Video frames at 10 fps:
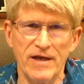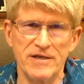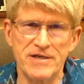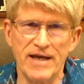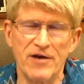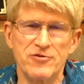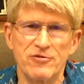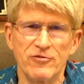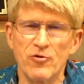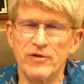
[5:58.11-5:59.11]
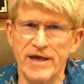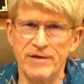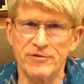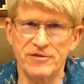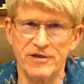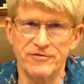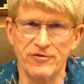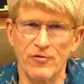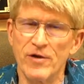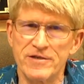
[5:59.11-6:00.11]
check out your local animal
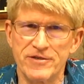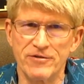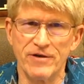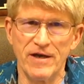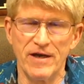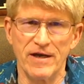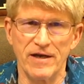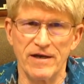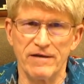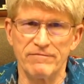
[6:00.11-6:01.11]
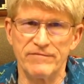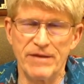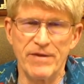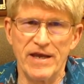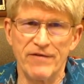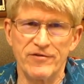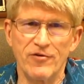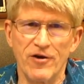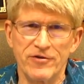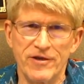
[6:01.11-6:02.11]
shelter or rescue. They may have a
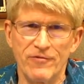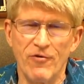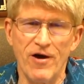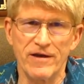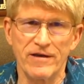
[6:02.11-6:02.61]
dog you can walk,